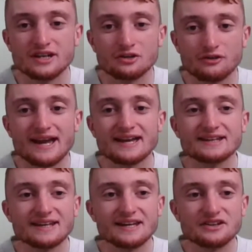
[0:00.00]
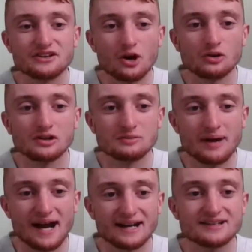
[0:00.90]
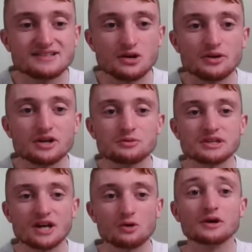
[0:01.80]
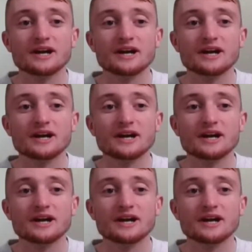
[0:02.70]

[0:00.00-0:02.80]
rain in Nowlan Park. So here we go.